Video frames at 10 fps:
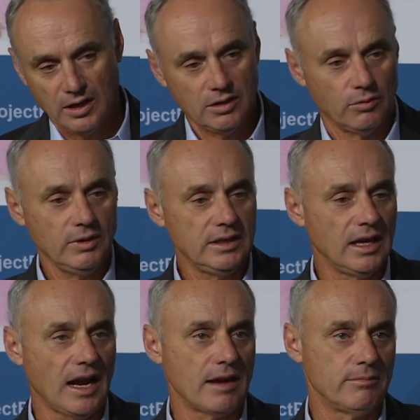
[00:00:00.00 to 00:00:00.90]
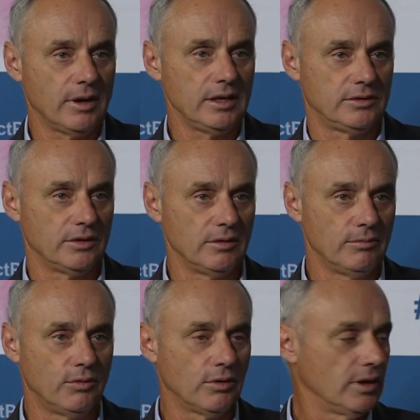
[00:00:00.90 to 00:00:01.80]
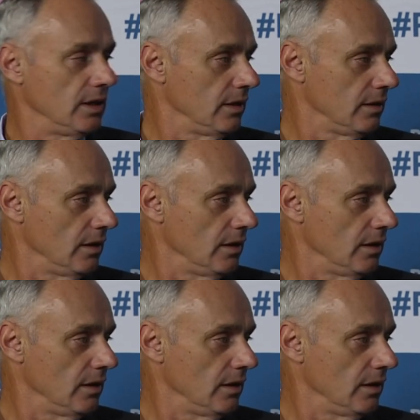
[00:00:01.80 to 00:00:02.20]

You know, we'd get on bikes in the morning